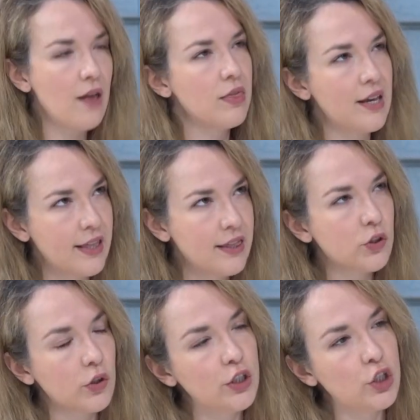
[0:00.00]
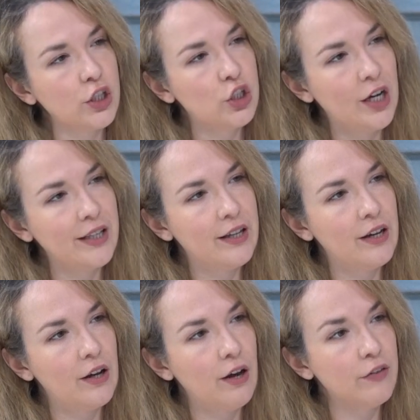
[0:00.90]
In the strategic
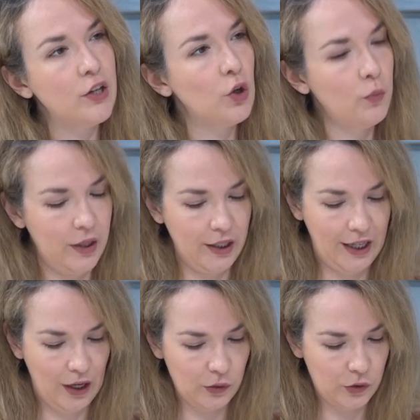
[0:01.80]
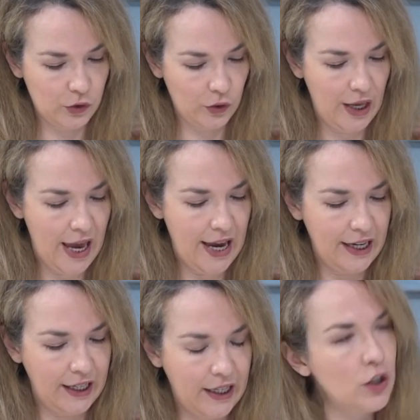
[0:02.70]
agenda of the European Council,
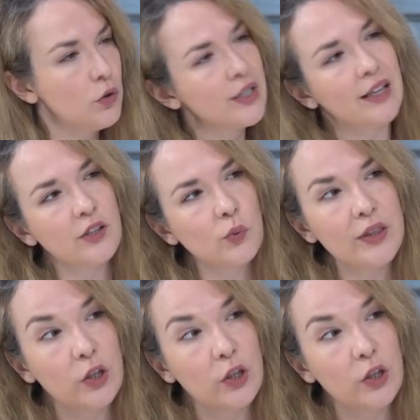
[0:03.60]
can you tell us what the